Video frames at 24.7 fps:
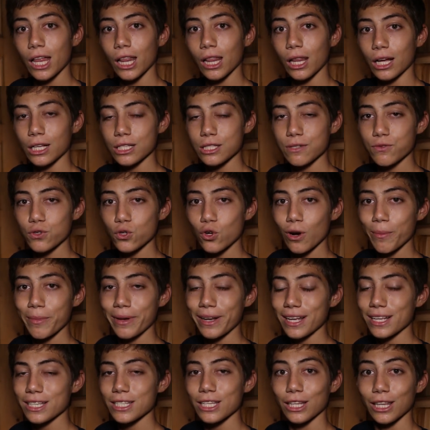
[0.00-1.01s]
lots of
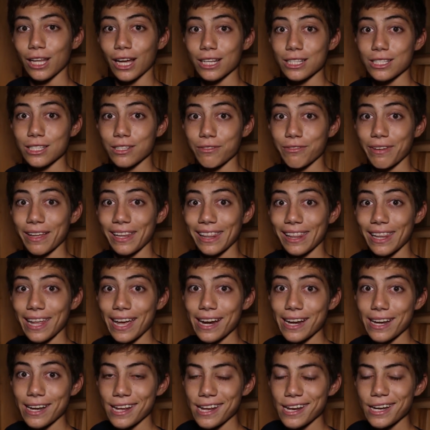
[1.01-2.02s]
storminess, lots of
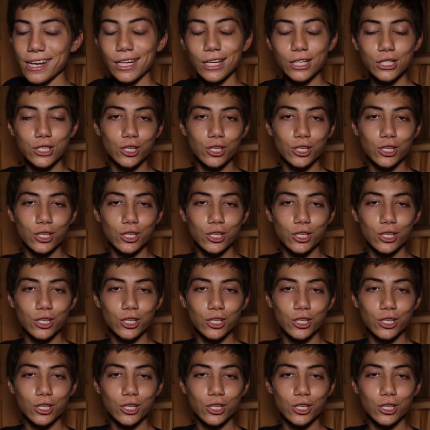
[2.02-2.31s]
lightning,